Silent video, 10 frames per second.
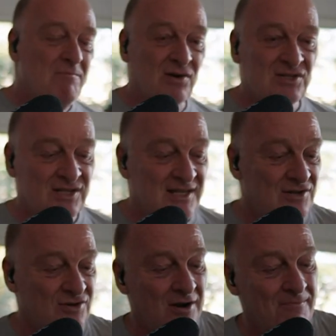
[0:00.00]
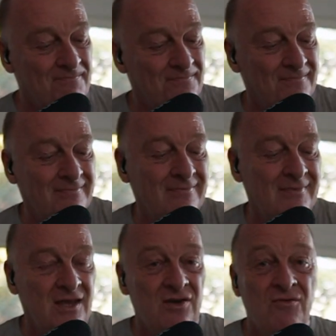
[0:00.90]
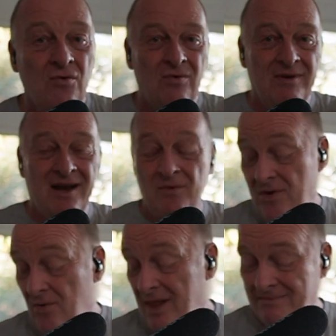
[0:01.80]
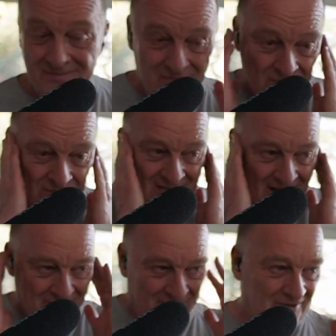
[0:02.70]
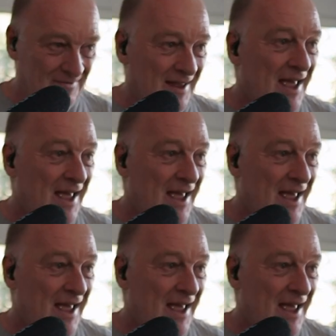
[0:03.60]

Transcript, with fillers: Imposter syndrome. You've all, you know, we all suffer.